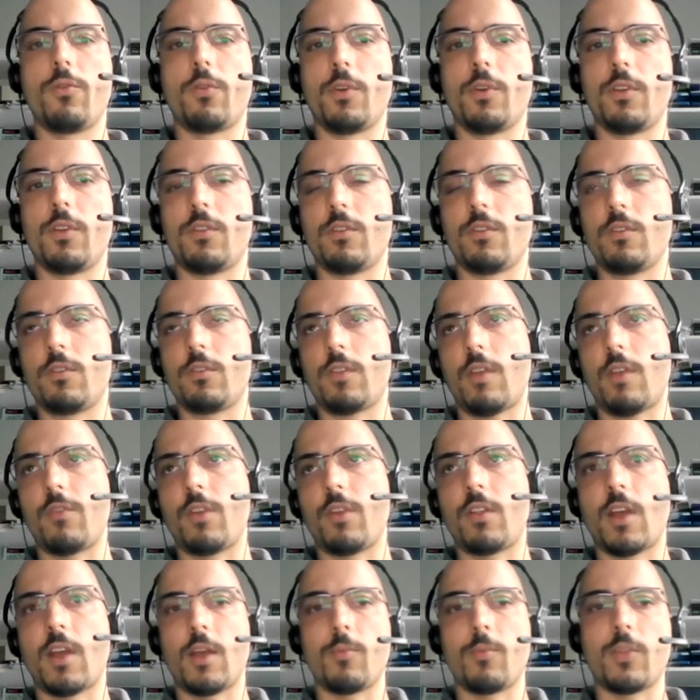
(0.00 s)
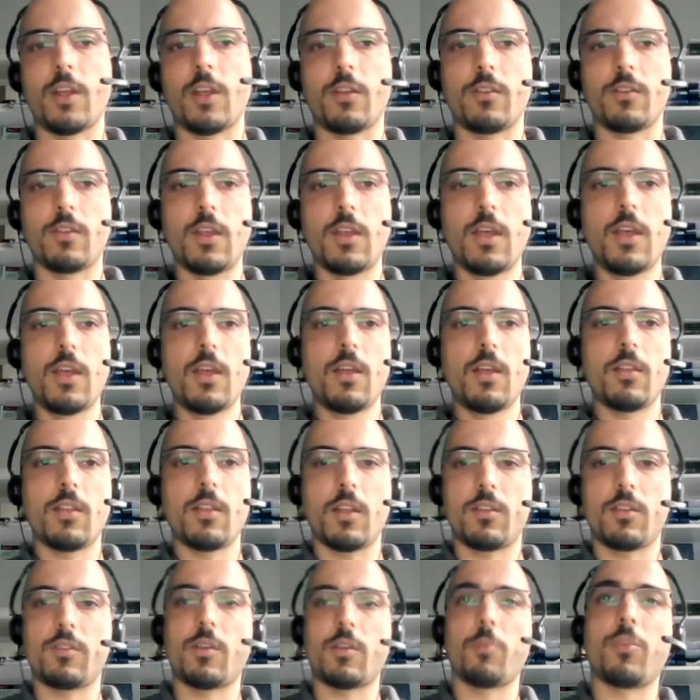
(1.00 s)
For instance, every time that
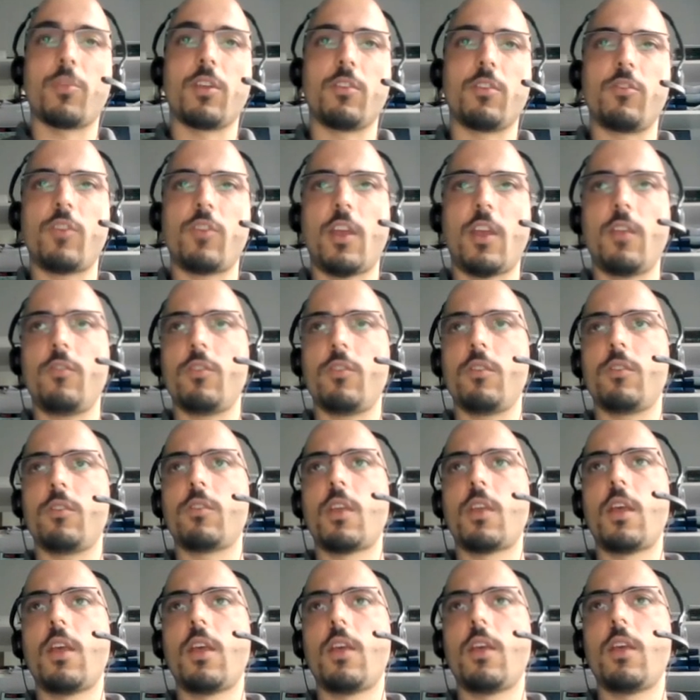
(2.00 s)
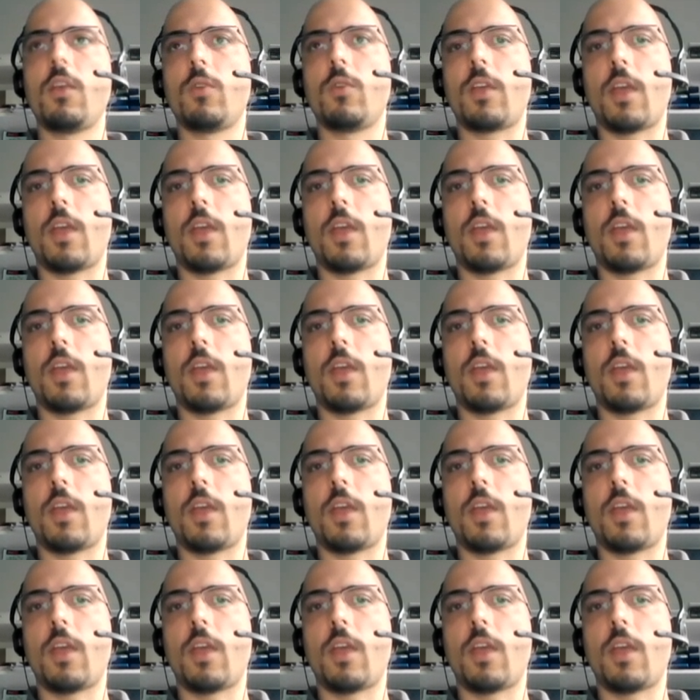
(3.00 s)
something changes, you